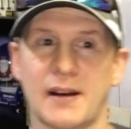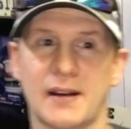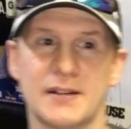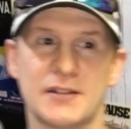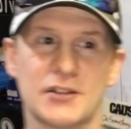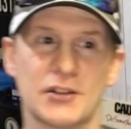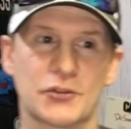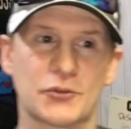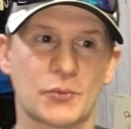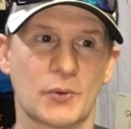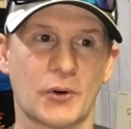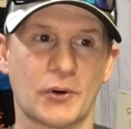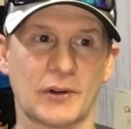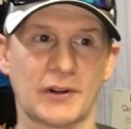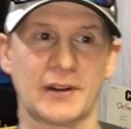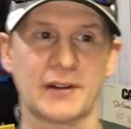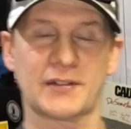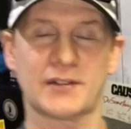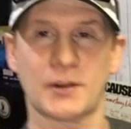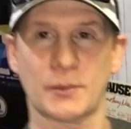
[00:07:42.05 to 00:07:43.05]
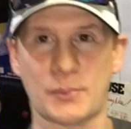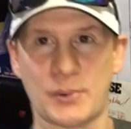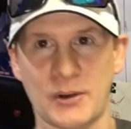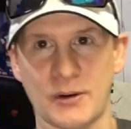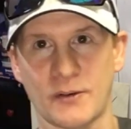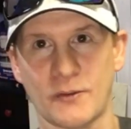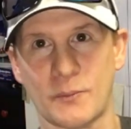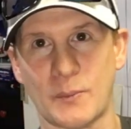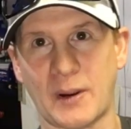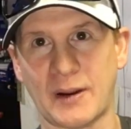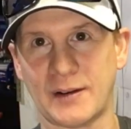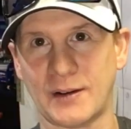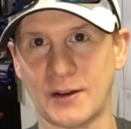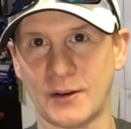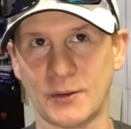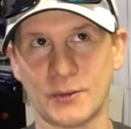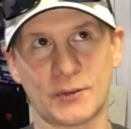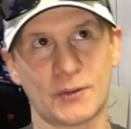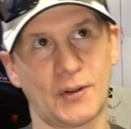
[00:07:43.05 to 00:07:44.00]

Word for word: I just wrote a list up here of my no's